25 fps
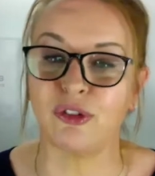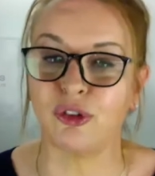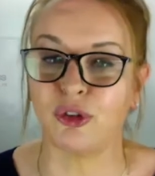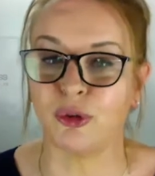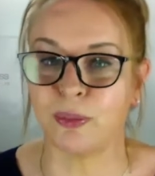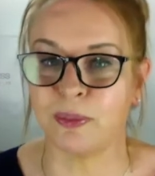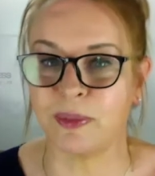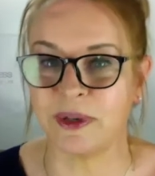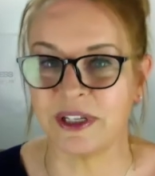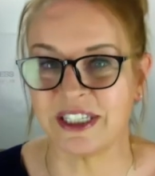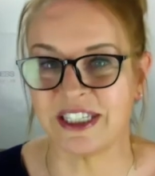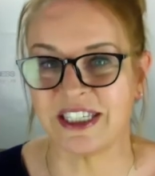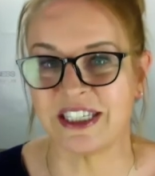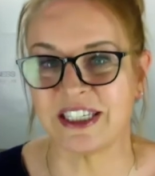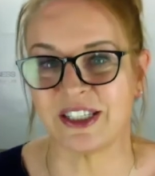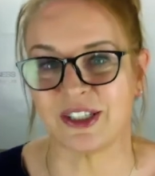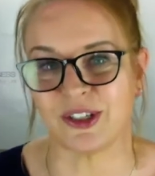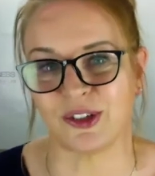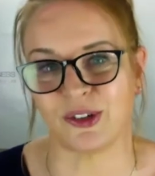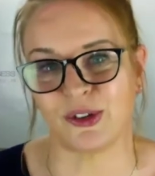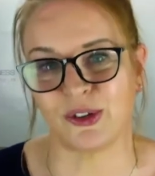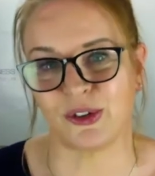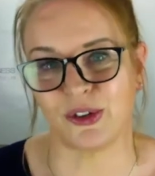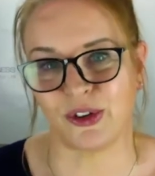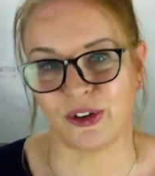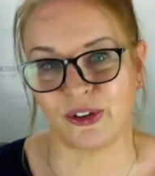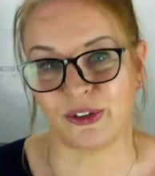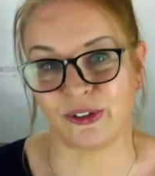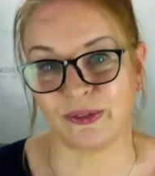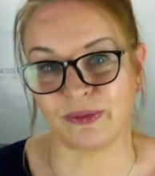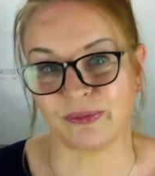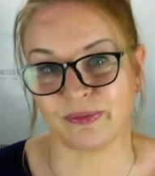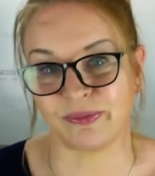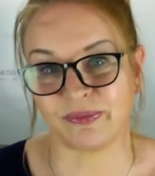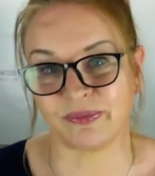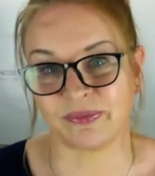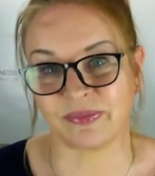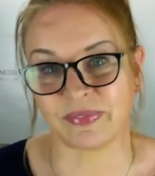to business owner.
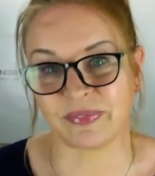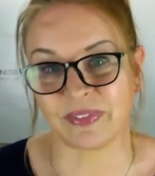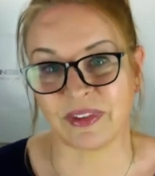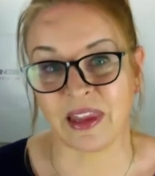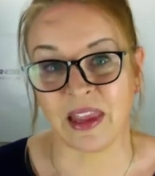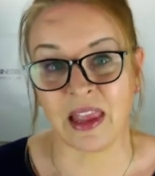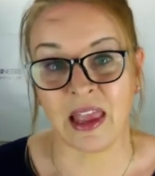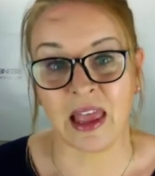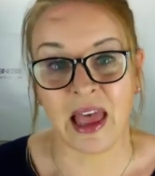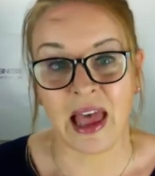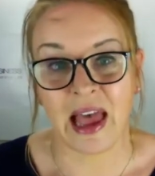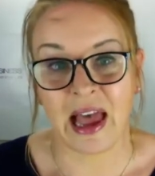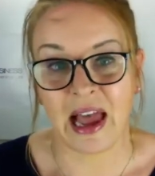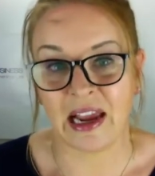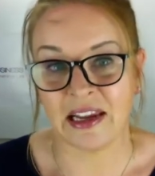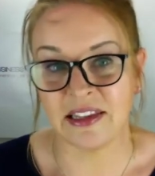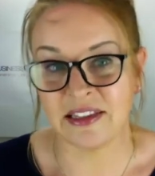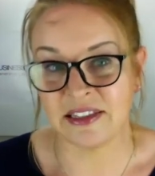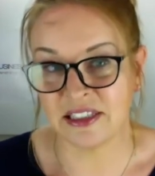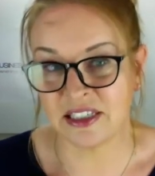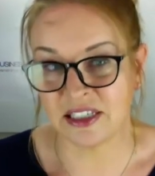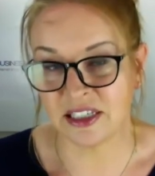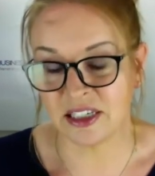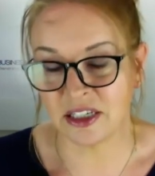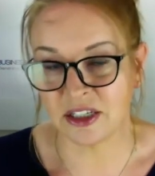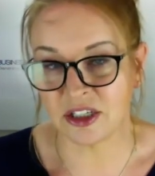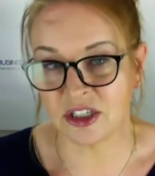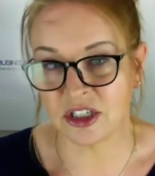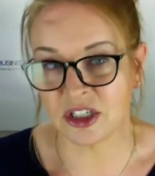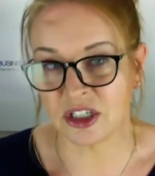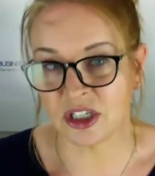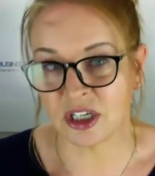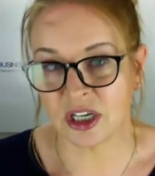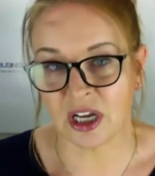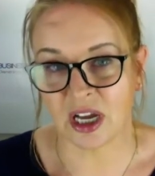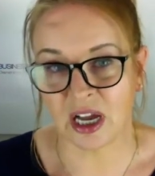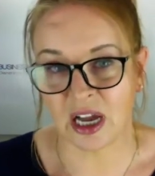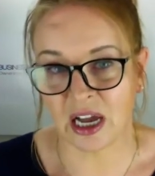I
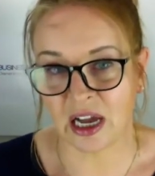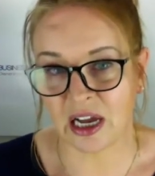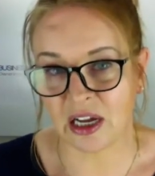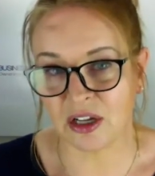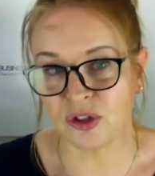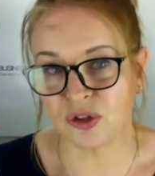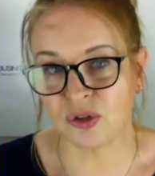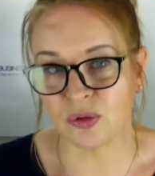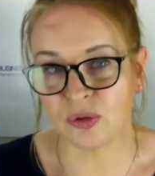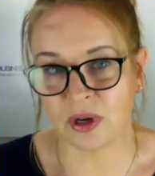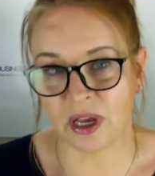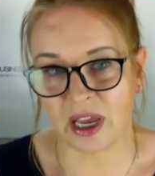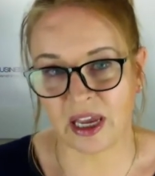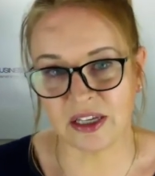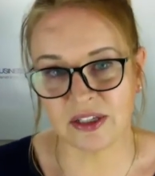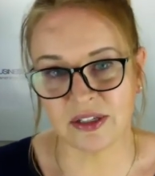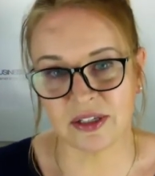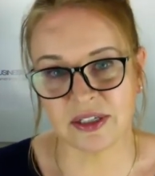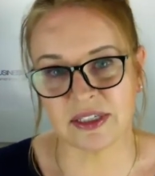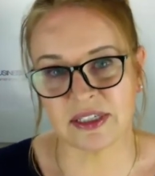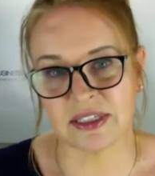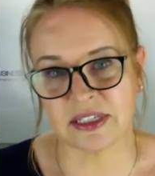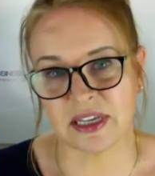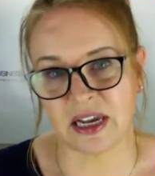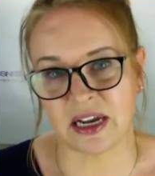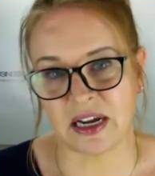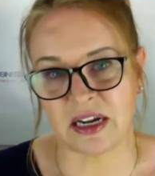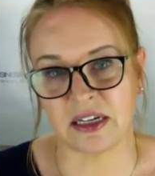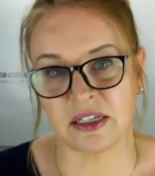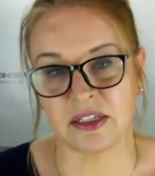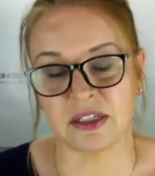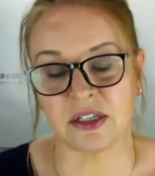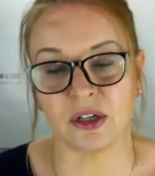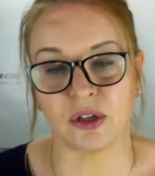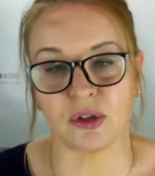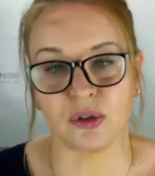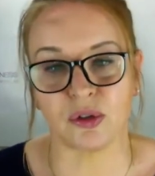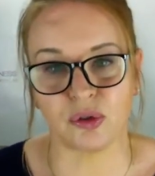teach how to
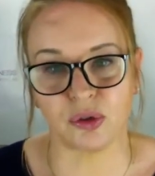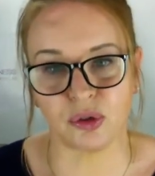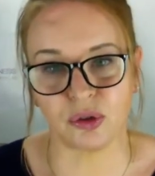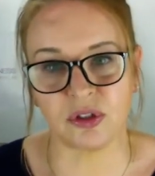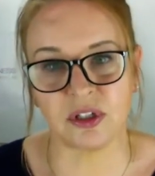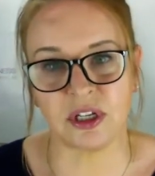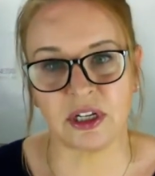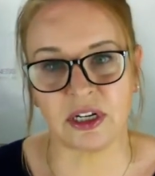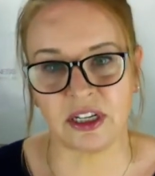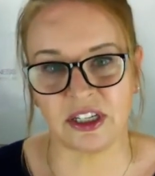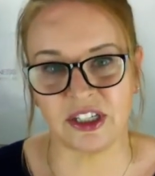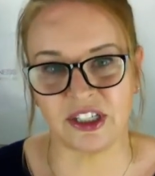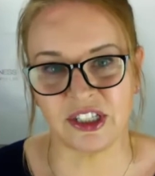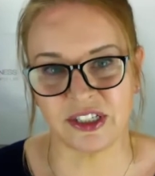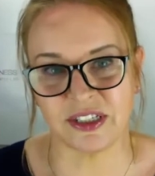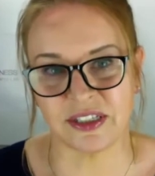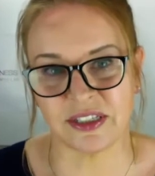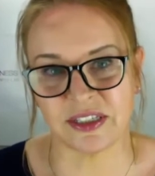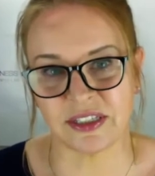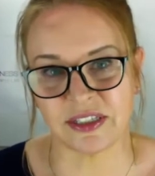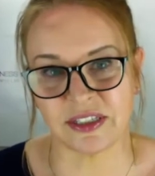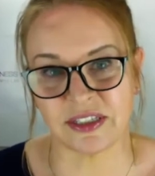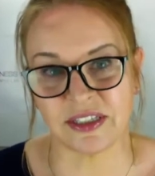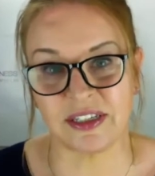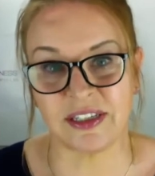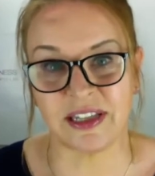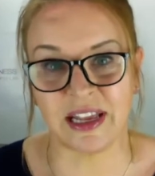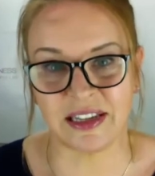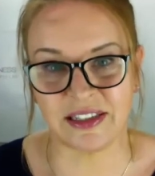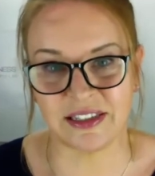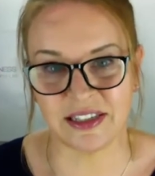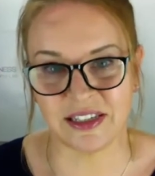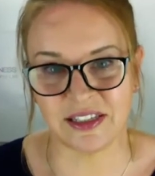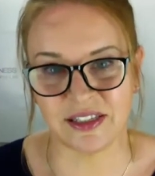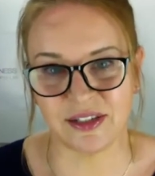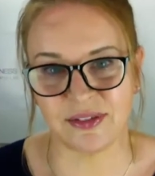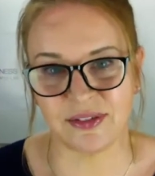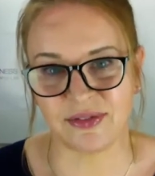exercise due diligence in
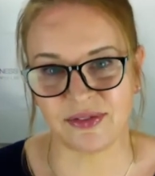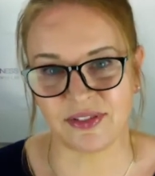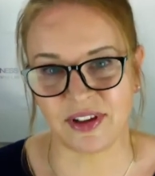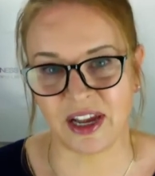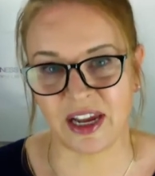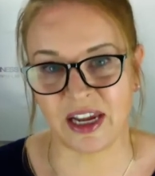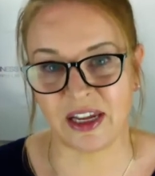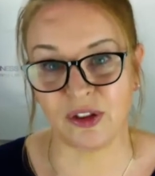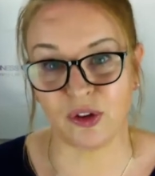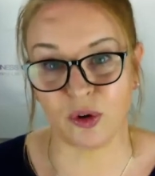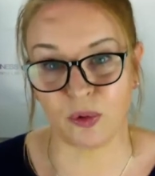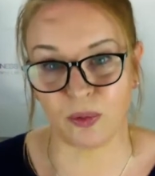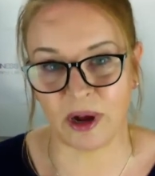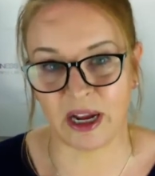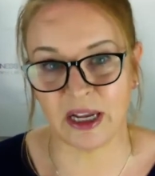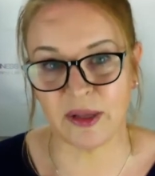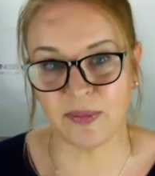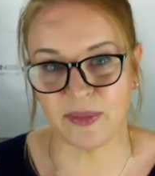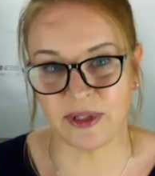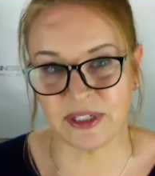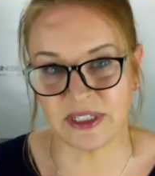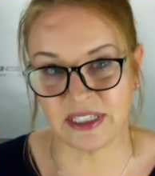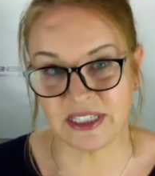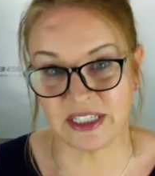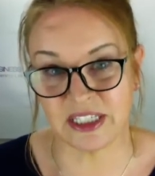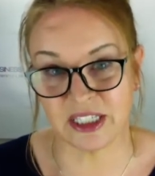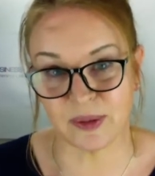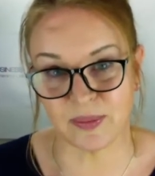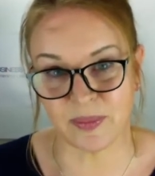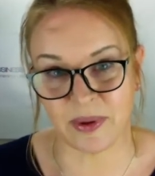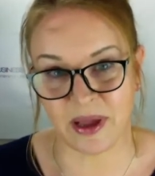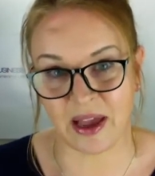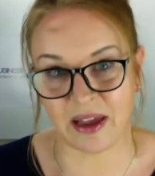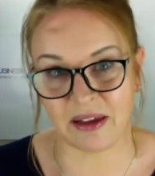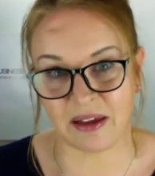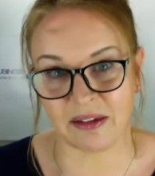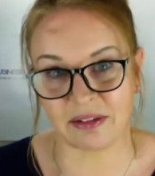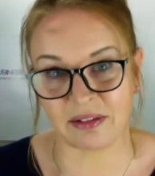identifying the right business
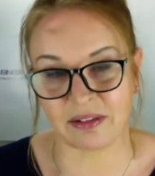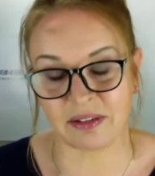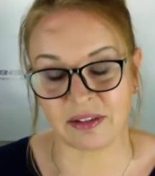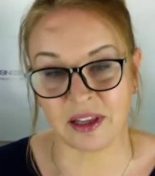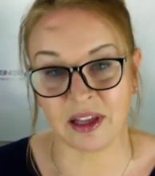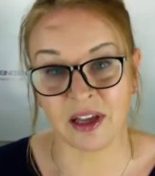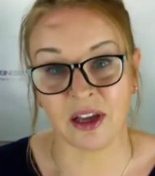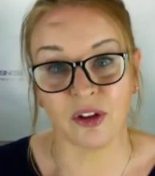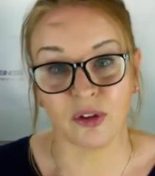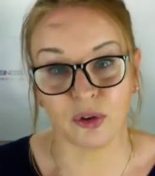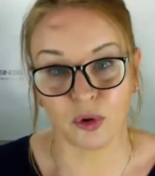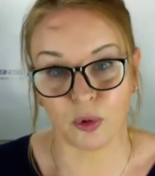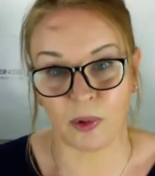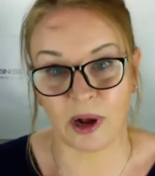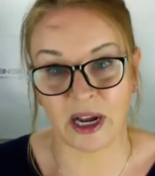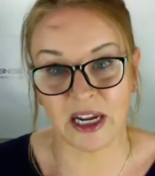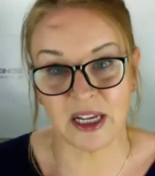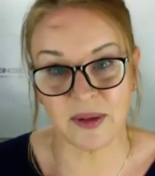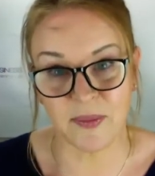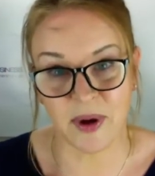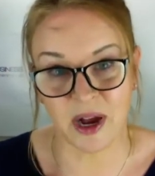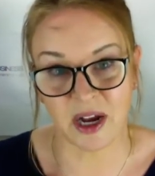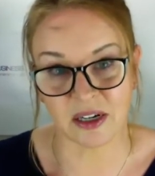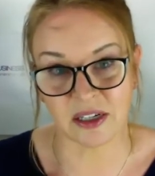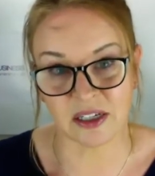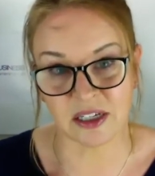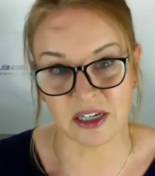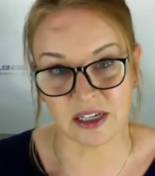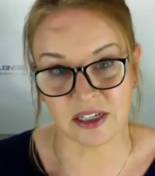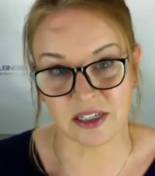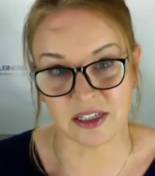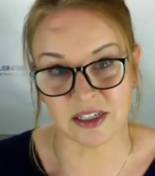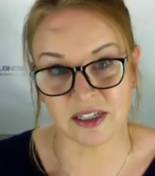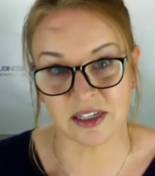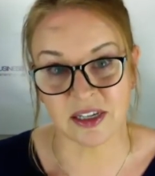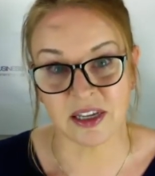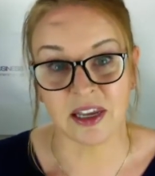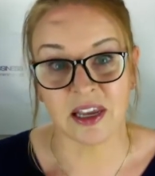path, the right
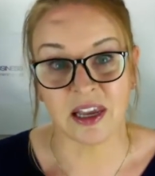market,